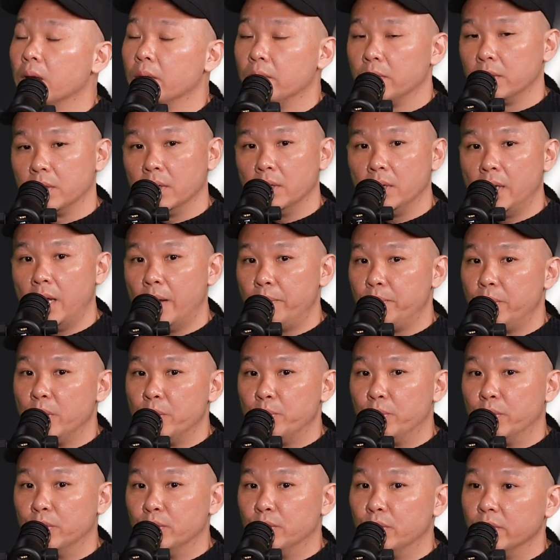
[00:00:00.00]
We got to let
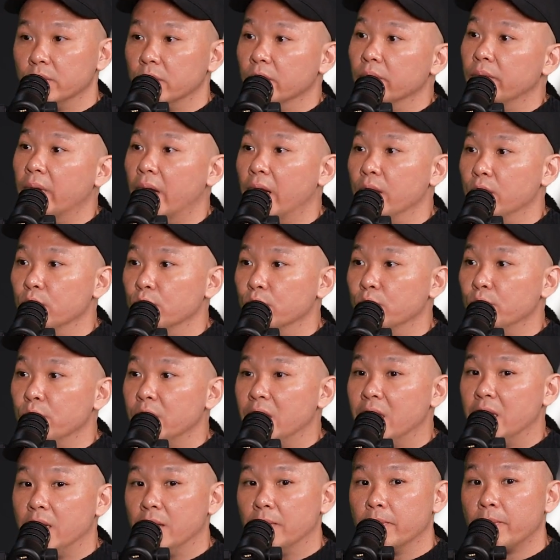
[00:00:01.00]
people know the value we
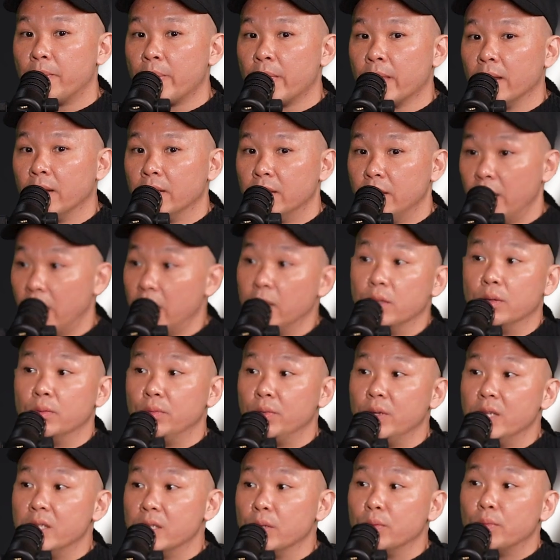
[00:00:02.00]
need. And the
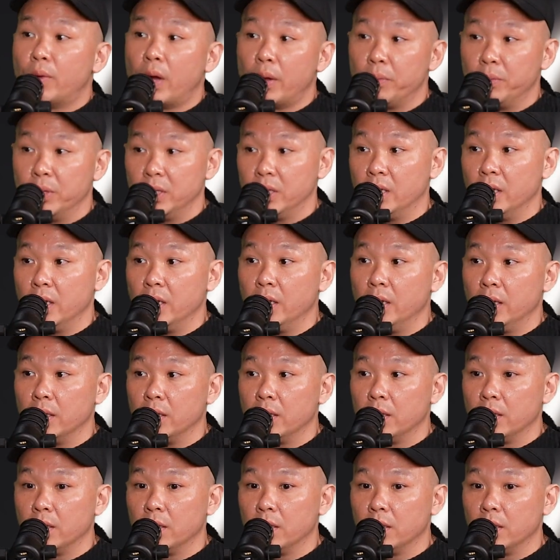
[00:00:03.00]
reason why we did it